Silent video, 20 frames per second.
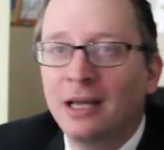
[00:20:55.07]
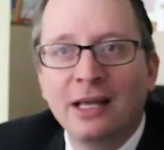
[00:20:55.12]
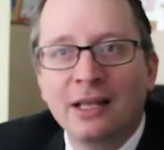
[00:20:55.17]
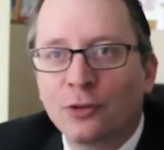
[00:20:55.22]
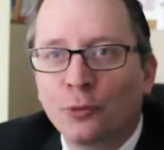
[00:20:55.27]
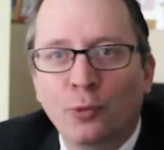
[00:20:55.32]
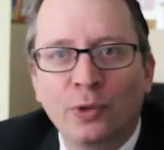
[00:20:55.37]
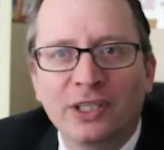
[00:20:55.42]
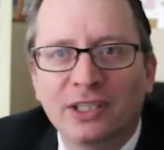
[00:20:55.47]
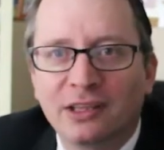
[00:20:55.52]

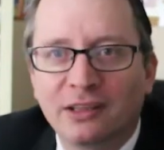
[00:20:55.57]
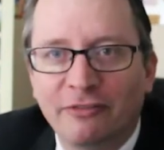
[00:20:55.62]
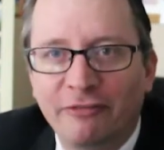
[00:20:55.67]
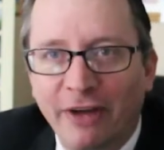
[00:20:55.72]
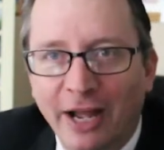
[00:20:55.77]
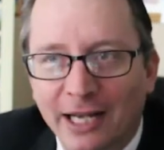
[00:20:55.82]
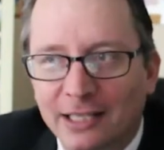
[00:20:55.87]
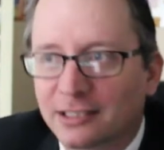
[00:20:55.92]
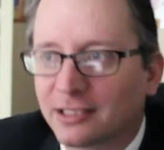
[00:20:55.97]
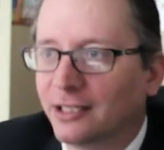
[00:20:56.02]
The weird
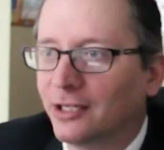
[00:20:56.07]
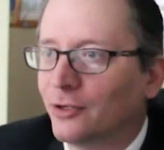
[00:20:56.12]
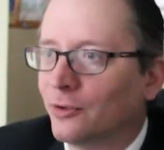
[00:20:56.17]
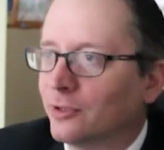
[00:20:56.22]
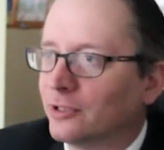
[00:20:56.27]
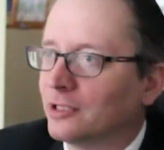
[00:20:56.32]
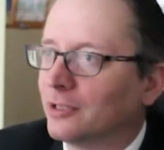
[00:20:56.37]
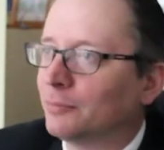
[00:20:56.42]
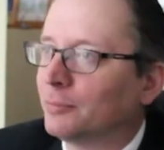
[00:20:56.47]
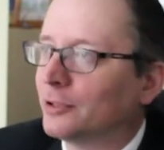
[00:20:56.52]
facts that you
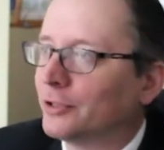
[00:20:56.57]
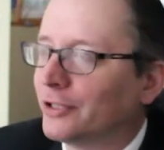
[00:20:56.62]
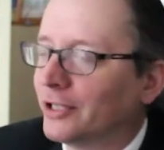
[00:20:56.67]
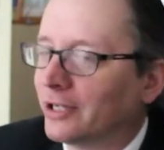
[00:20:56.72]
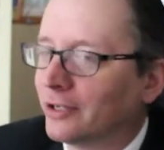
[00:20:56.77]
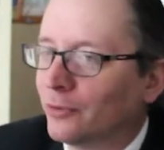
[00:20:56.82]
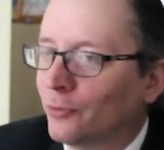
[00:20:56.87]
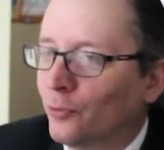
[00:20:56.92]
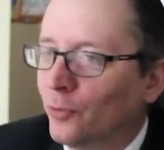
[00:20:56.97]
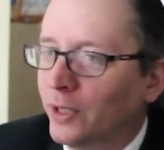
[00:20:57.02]
end up
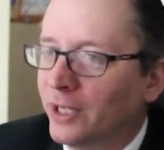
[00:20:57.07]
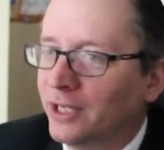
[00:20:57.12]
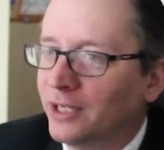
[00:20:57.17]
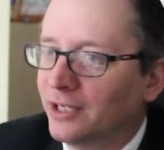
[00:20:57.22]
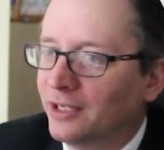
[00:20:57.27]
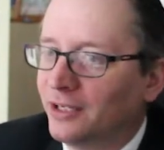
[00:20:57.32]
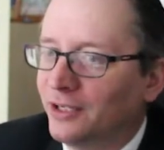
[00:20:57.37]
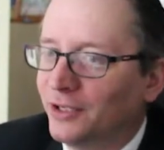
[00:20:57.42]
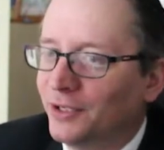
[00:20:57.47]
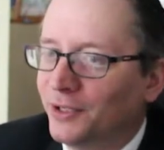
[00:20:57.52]
learning when
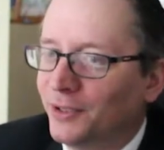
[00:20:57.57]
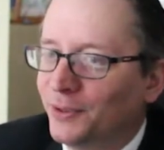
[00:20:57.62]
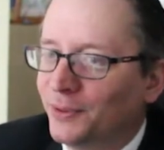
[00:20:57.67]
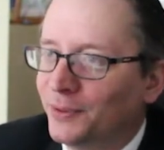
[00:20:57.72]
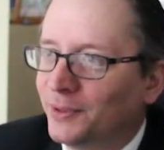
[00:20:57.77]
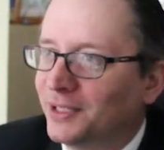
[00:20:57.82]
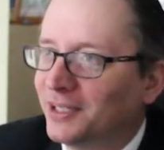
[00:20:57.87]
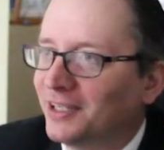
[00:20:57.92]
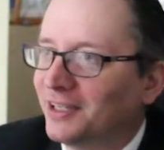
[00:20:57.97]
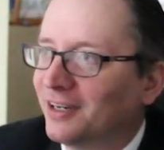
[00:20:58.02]

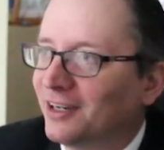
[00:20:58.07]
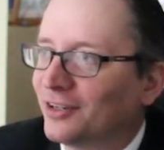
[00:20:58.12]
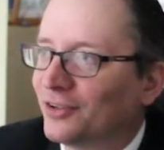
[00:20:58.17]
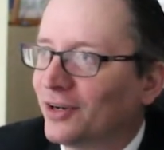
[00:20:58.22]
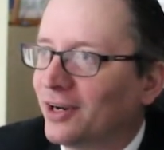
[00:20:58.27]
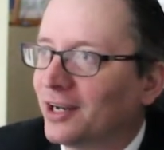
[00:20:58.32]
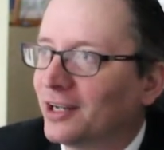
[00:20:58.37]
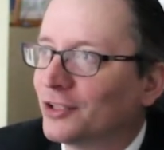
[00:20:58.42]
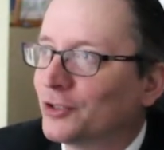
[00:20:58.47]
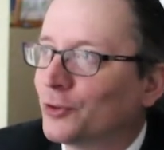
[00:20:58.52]
you are
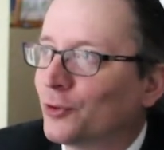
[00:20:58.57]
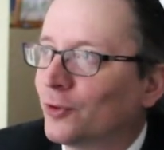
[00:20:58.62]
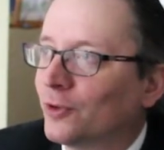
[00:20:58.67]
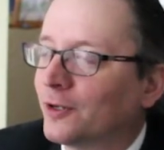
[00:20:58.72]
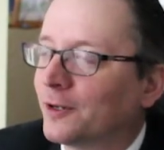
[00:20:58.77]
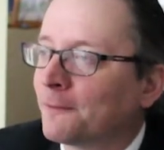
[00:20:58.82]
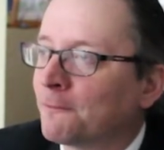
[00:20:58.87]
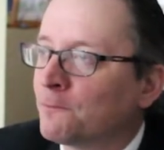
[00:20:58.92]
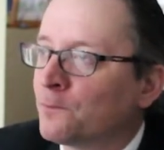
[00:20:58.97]
running a tour.